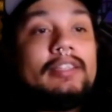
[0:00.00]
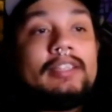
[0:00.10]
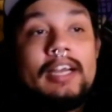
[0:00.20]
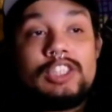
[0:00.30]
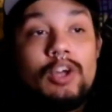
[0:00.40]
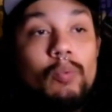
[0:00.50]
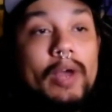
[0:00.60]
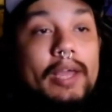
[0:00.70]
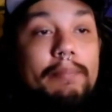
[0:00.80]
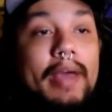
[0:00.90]
There's the
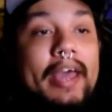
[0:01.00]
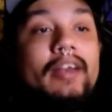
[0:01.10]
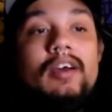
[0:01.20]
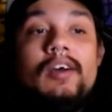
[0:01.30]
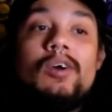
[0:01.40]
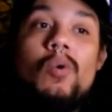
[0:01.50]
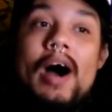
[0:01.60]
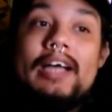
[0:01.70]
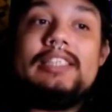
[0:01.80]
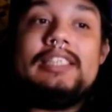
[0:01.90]
wingmen.
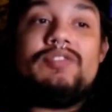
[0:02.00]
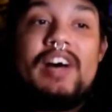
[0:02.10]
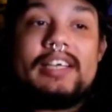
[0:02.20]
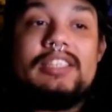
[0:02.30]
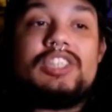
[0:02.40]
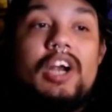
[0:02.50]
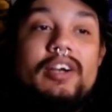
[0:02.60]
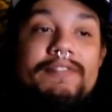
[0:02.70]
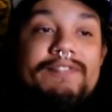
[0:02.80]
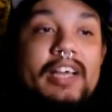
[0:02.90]
Quasi's fucking
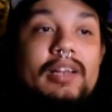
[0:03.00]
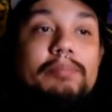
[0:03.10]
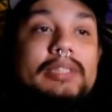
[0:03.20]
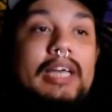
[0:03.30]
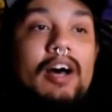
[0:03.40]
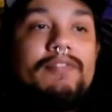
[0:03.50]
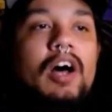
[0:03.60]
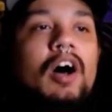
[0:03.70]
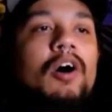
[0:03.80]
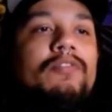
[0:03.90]
starting to feel himself.
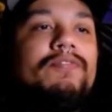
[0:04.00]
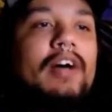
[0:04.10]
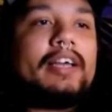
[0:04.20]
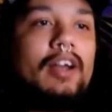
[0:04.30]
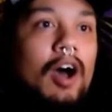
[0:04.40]
Oh, fucking.